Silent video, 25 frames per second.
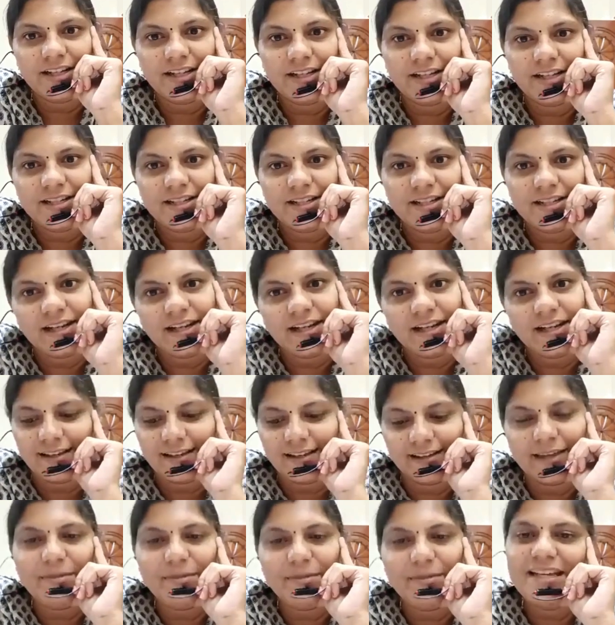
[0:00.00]
like
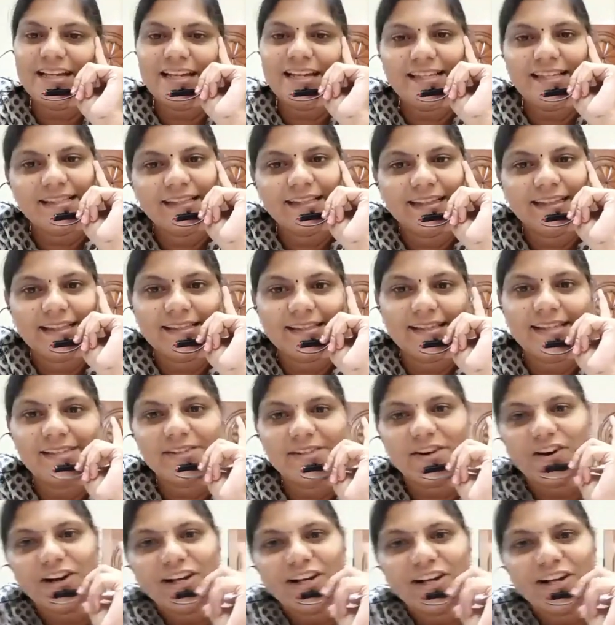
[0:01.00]
chemically synthesized
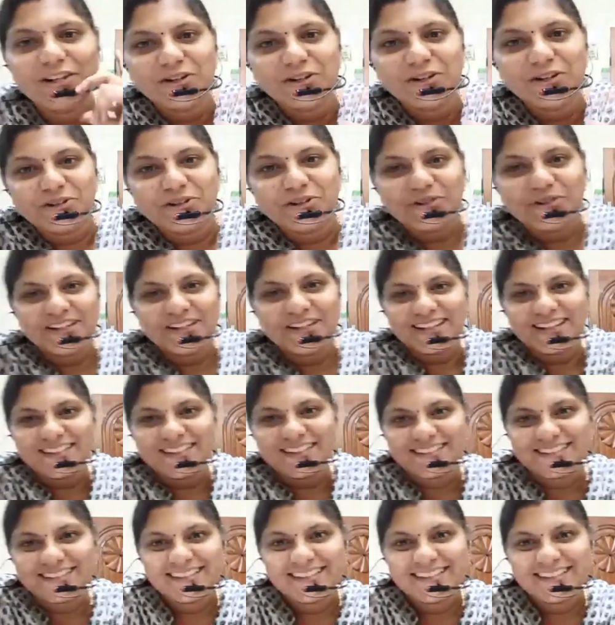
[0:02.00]
oligonucleotides.